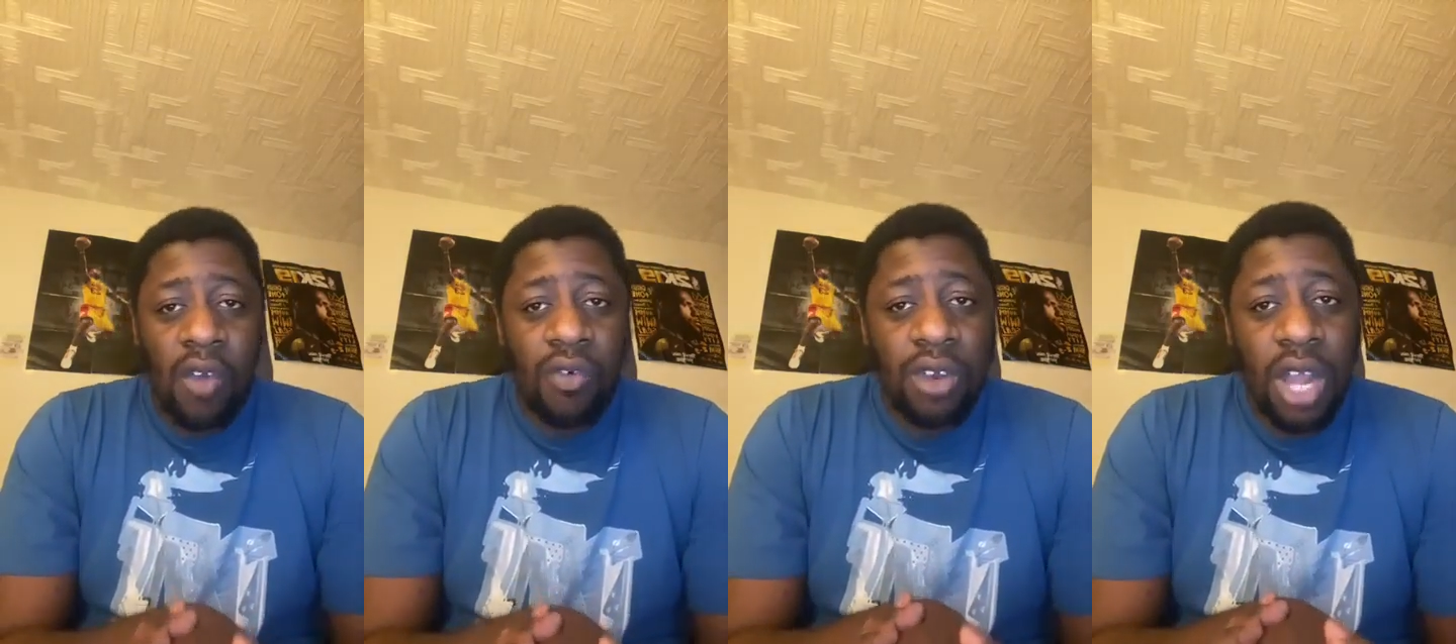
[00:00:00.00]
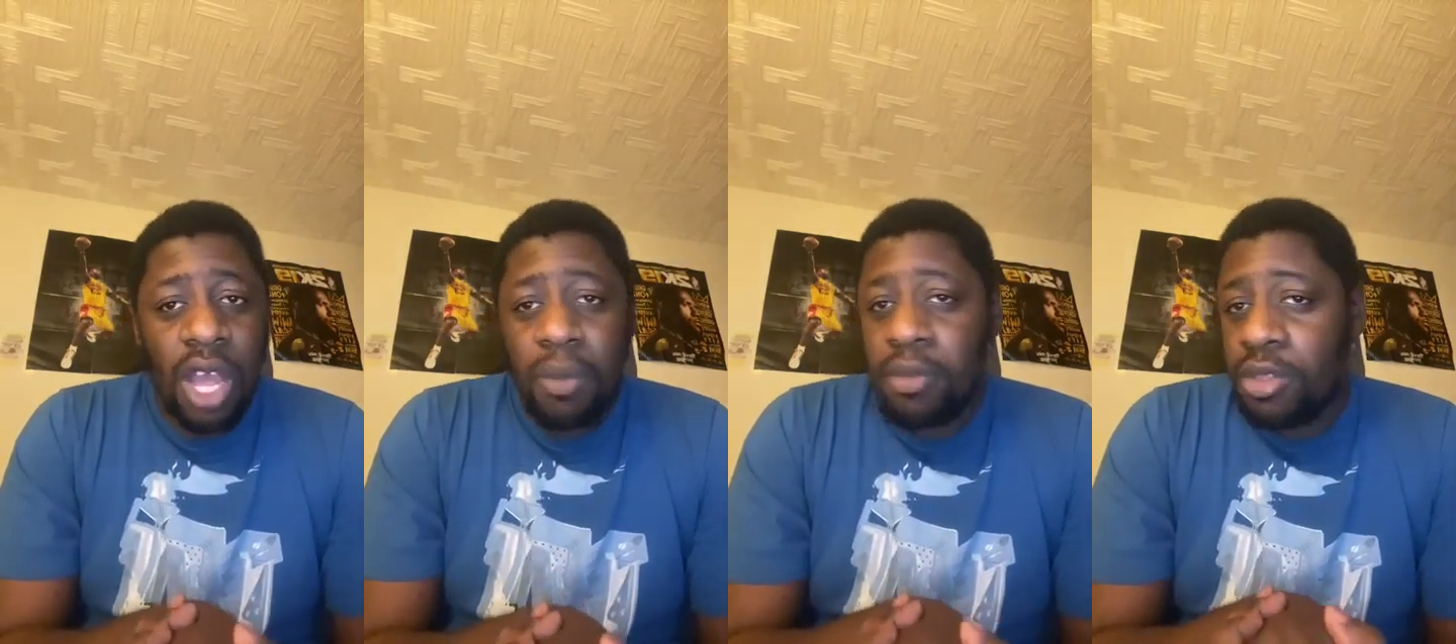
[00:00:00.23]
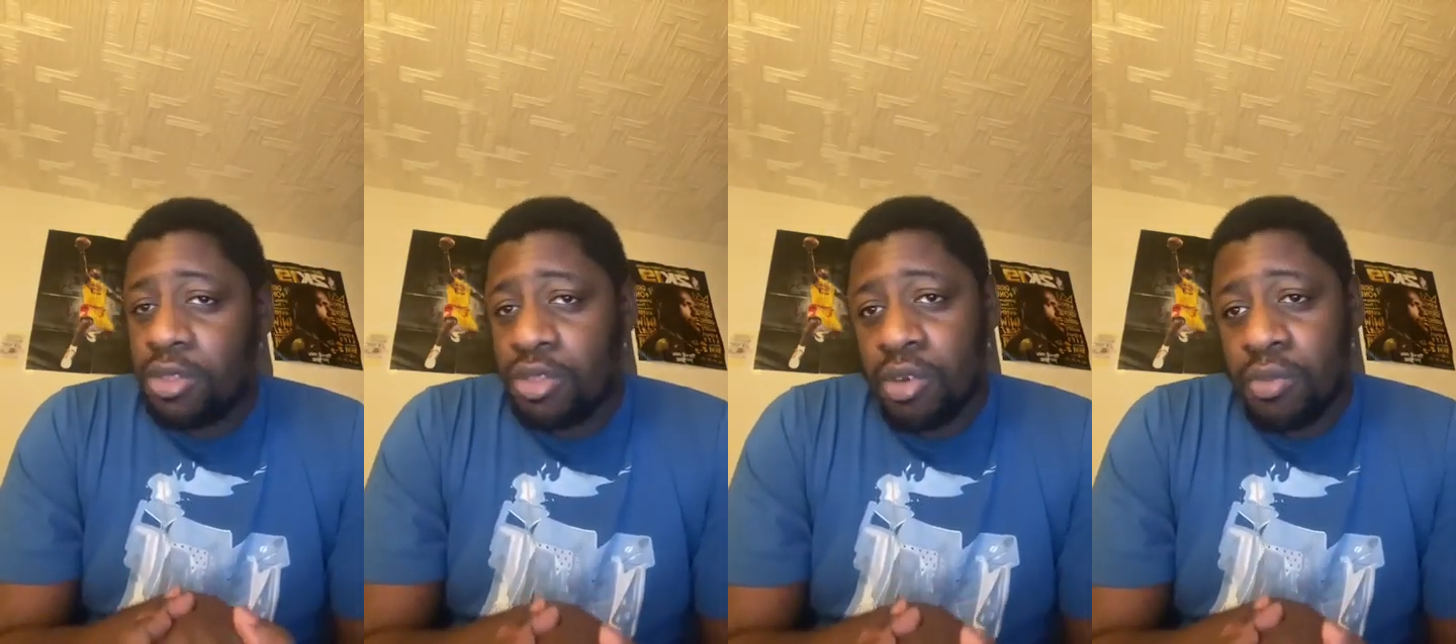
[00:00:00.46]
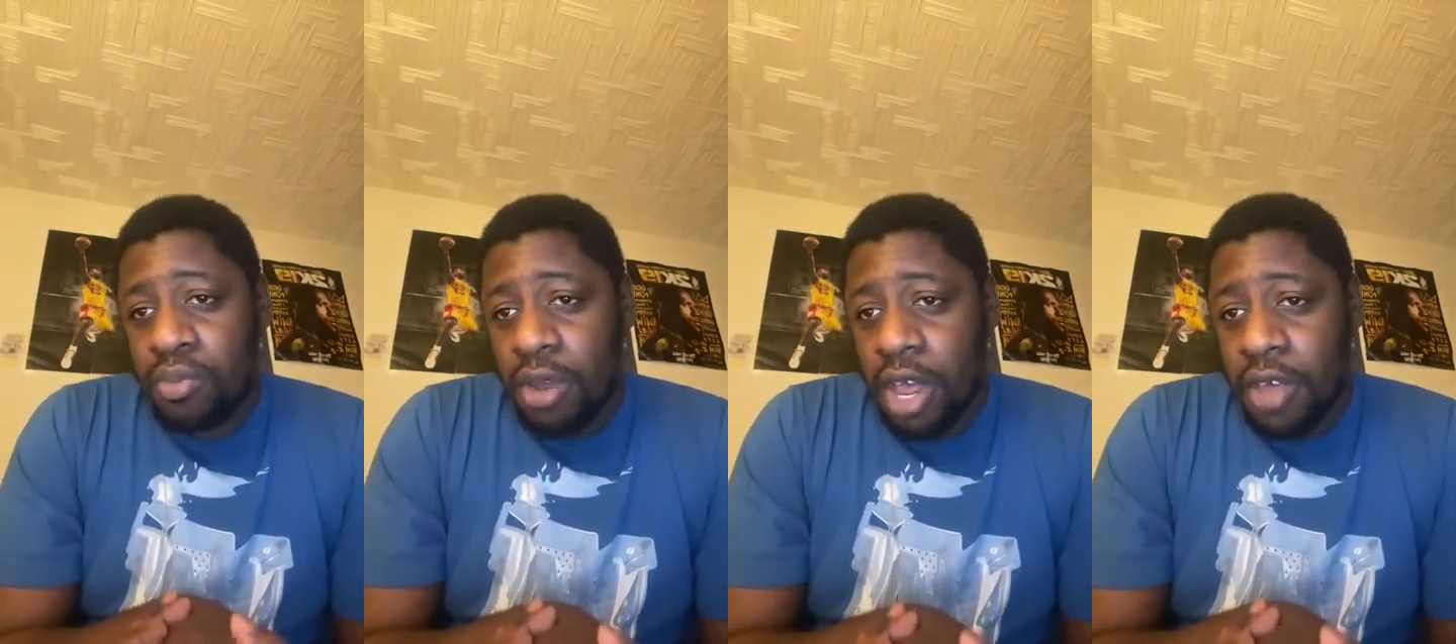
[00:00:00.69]
will not be
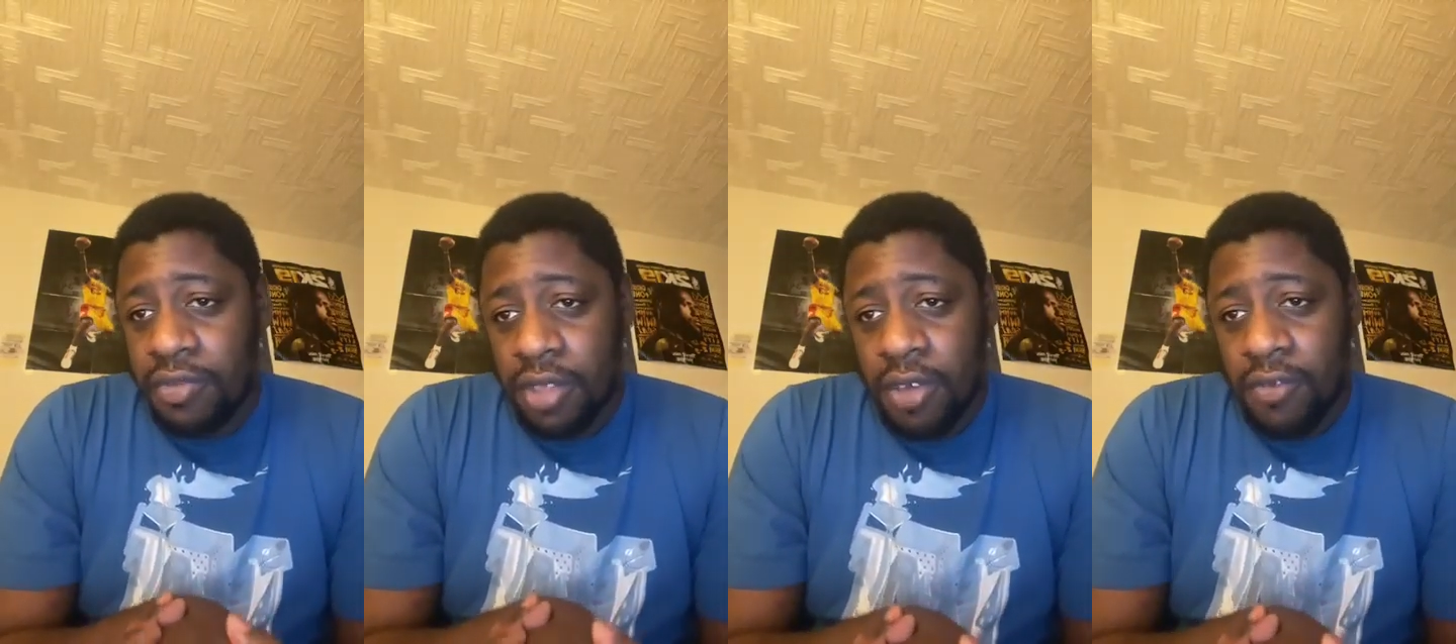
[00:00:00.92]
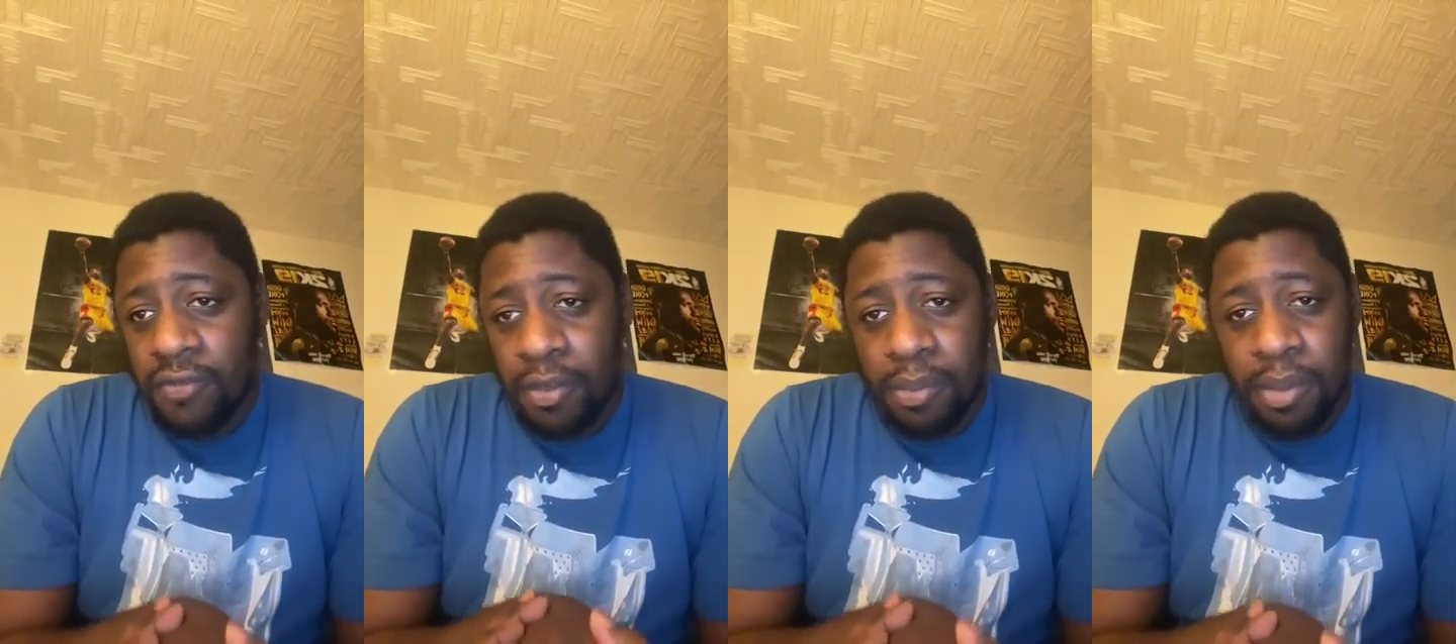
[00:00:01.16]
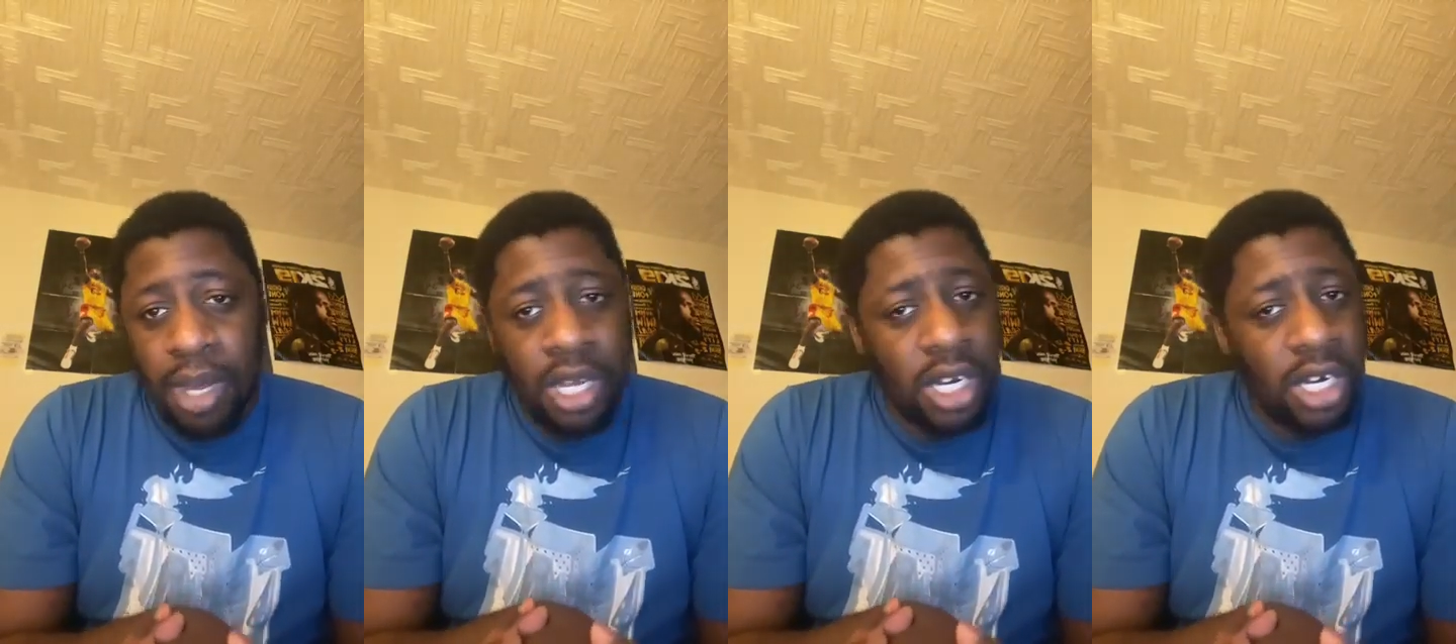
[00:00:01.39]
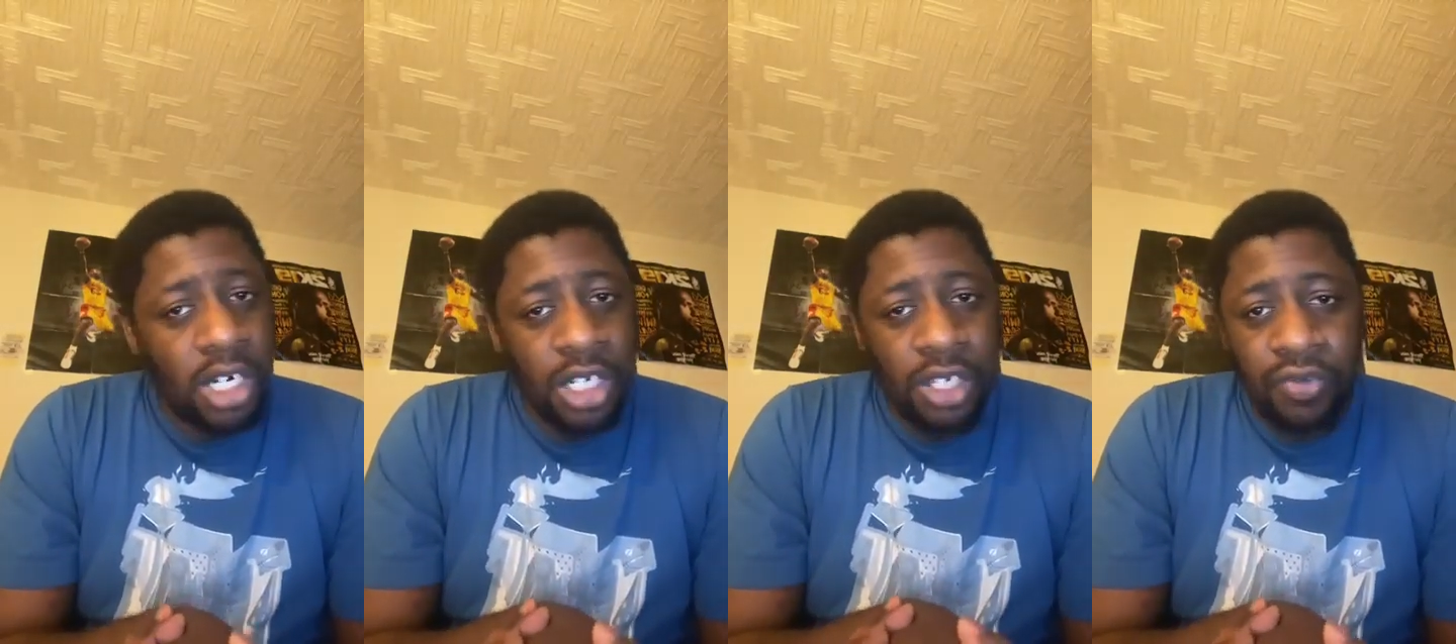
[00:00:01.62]
surprised if the
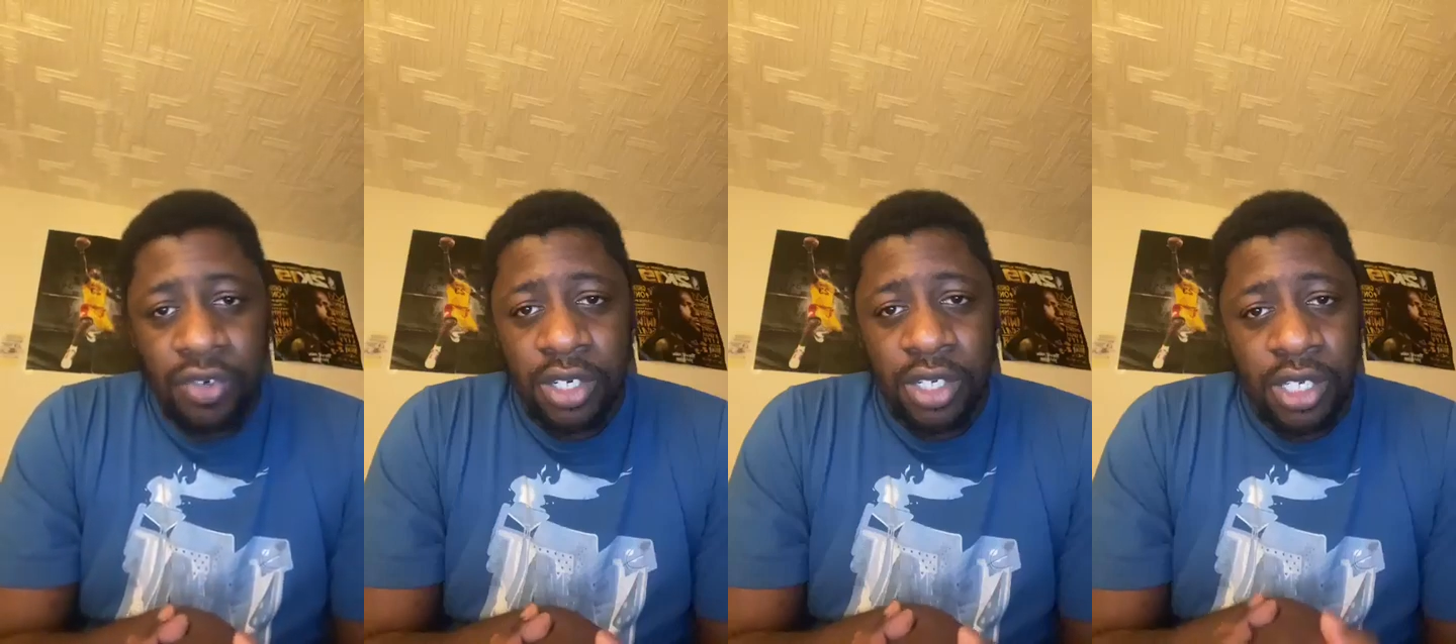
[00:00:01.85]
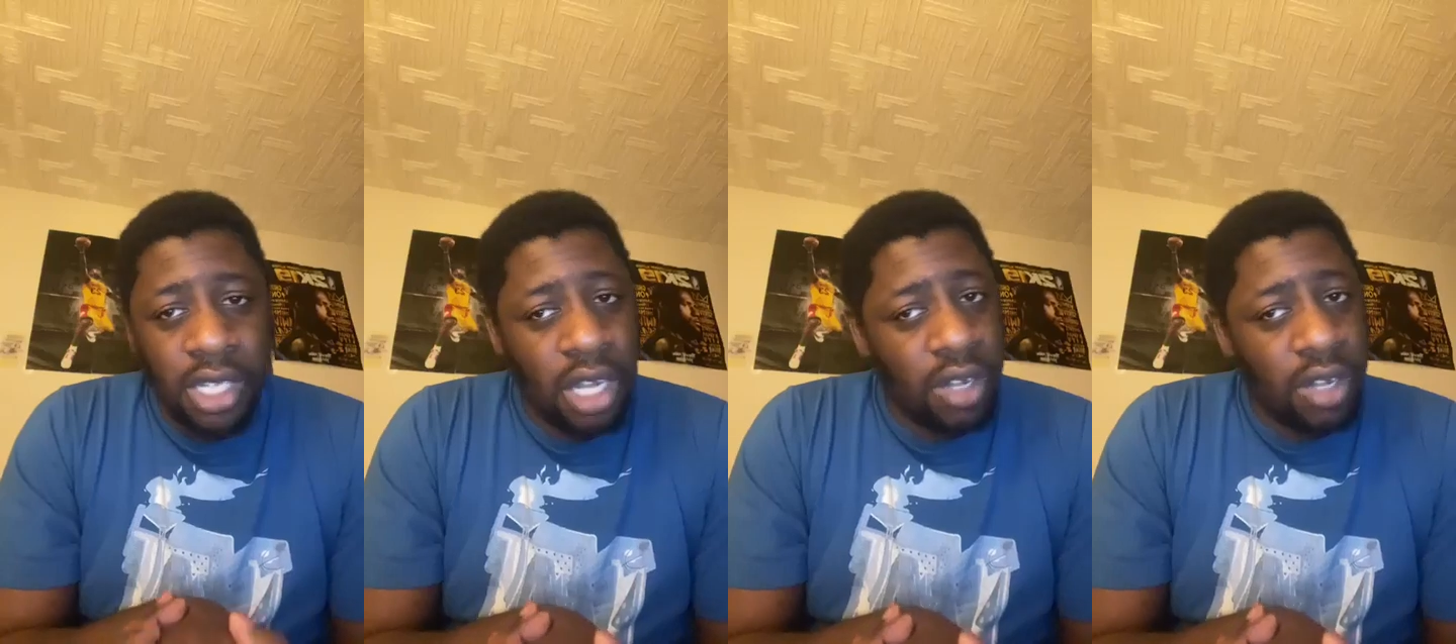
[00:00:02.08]
Buccaneers win.